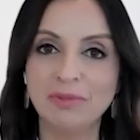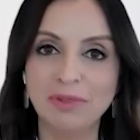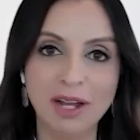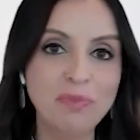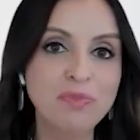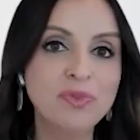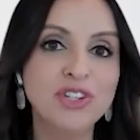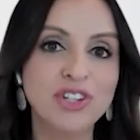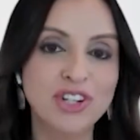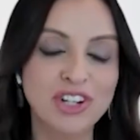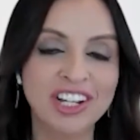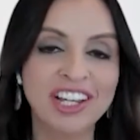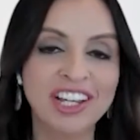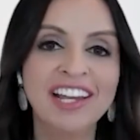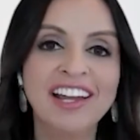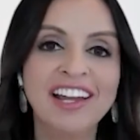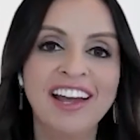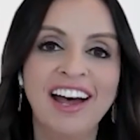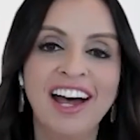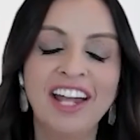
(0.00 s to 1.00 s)
ruptured
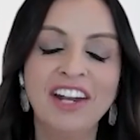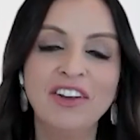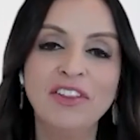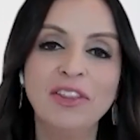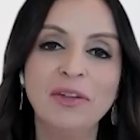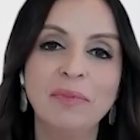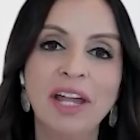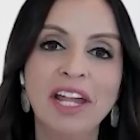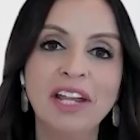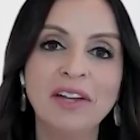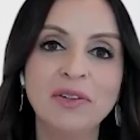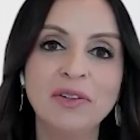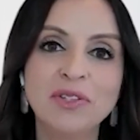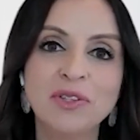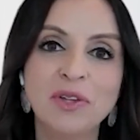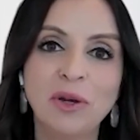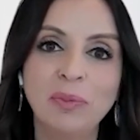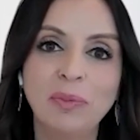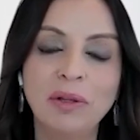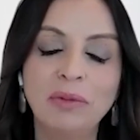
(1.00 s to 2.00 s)
under the microscope.